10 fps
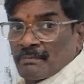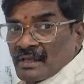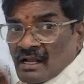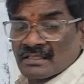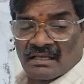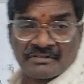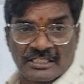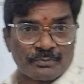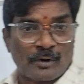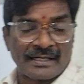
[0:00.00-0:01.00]
Because of
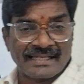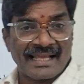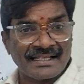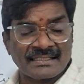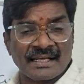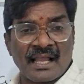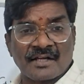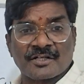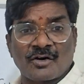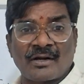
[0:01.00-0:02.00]
the spontaneous
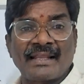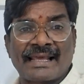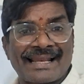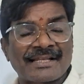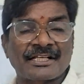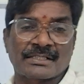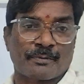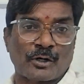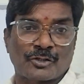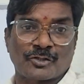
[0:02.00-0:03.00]
reaction only energy is
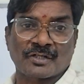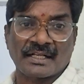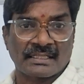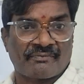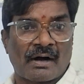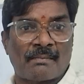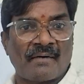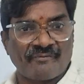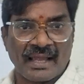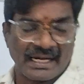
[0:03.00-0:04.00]
produced in the form
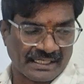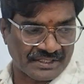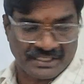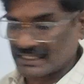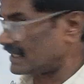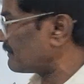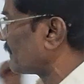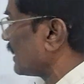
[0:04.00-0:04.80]
of electricity.